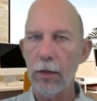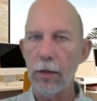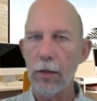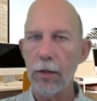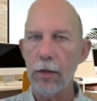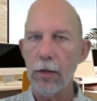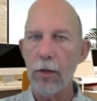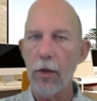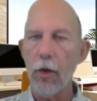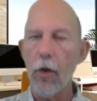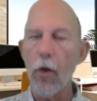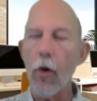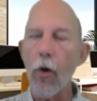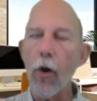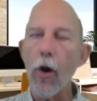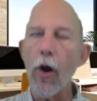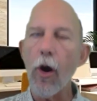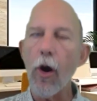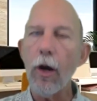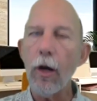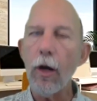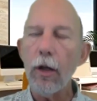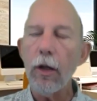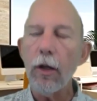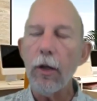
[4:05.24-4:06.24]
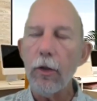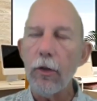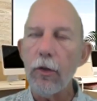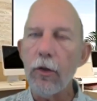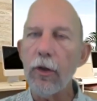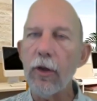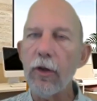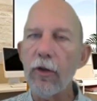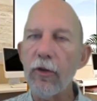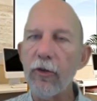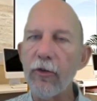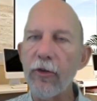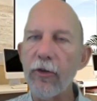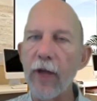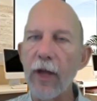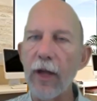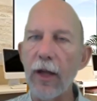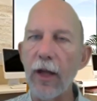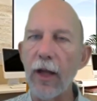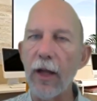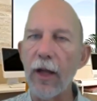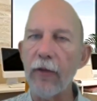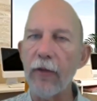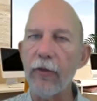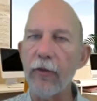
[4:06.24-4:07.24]
or you can sell
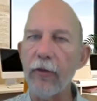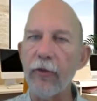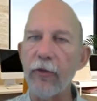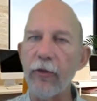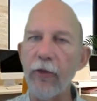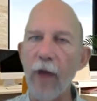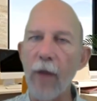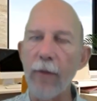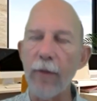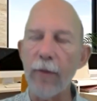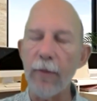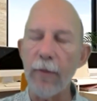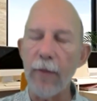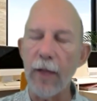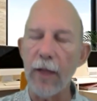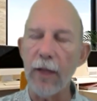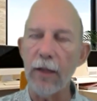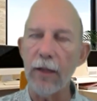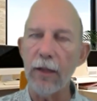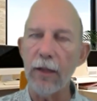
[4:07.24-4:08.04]
it as a supplement.